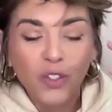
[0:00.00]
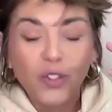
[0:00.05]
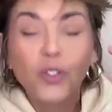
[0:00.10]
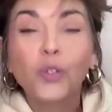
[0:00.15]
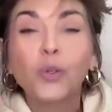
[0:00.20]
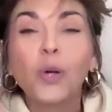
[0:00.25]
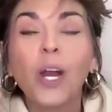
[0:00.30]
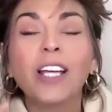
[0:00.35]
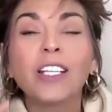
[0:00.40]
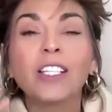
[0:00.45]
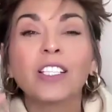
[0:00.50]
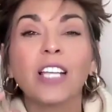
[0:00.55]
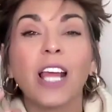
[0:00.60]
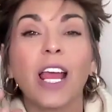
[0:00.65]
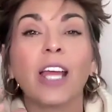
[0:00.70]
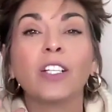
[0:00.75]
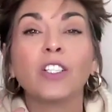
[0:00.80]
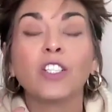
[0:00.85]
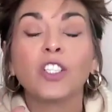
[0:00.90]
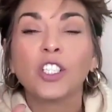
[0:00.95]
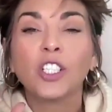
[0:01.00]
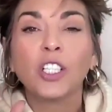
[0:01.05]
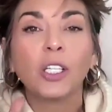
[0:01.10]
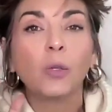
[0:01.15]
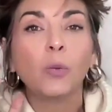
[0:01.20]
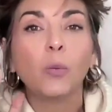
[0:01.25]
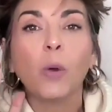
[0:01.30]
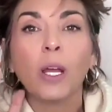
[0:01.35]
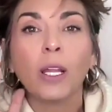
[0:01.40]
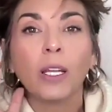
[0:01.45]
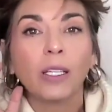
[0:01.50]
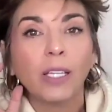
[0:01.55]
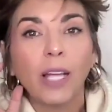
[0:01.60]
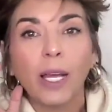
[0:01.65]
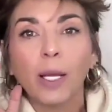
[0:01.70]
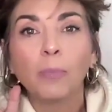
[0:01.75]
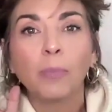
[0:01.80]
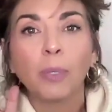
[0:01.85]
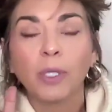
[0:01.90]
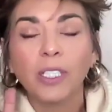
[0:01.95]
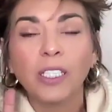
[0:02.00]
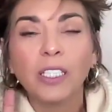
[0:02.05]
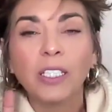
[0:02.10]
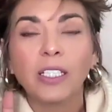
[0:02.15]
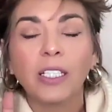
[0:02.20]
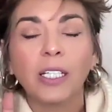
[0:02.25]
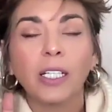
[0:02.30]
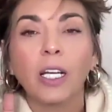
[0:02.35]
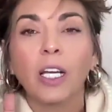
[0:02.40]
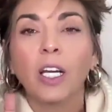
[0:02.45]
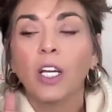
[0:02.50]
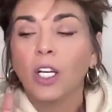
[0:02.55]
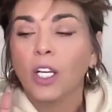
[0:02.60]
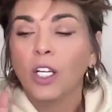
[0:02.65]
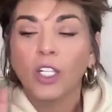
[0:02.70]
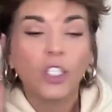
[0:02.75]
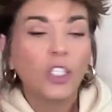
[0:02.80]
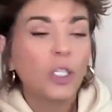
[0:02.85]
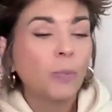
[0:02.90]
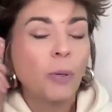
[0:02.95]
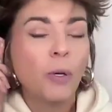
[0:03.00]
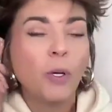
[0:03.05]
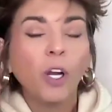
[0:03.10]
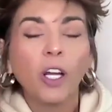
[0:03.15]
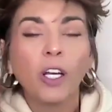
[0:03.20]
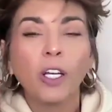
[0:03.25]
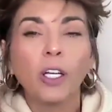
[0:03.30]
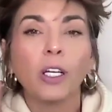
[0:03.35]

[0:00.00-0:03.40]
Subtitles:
dressed and she went like ballistic. She put on